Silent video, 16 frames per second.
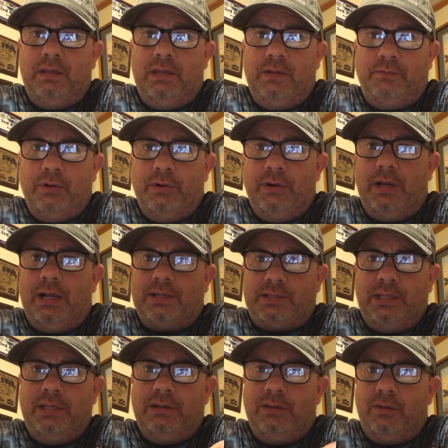if you're not
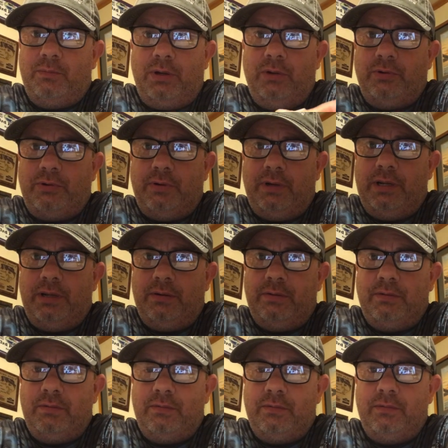seeing other boats
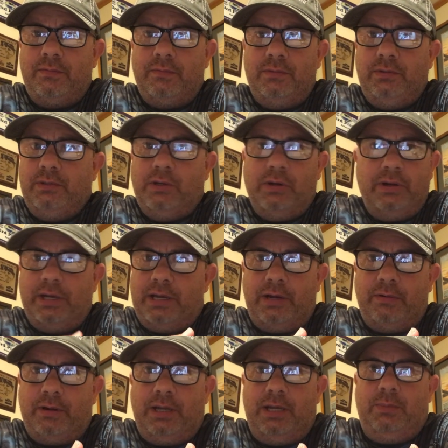around, you're not in
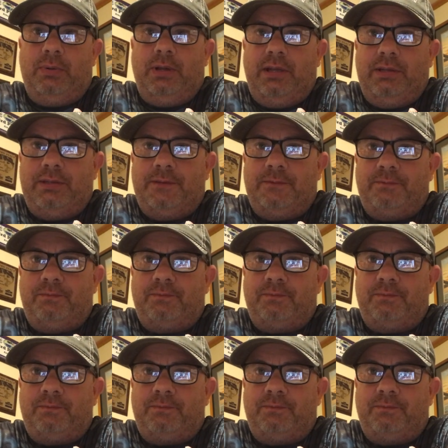the right place.